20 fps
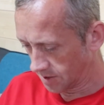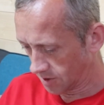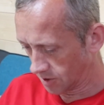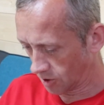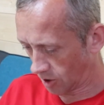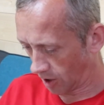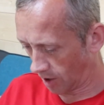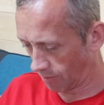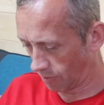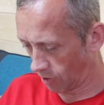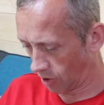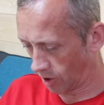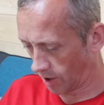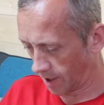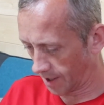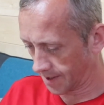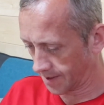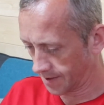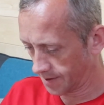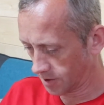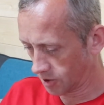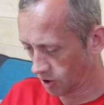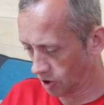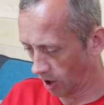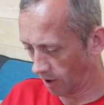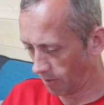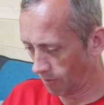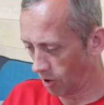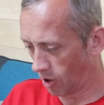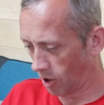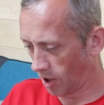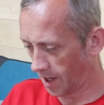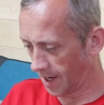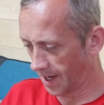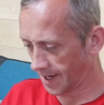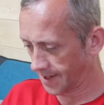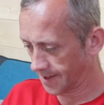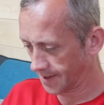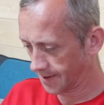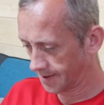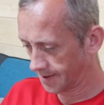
Come on. Come on!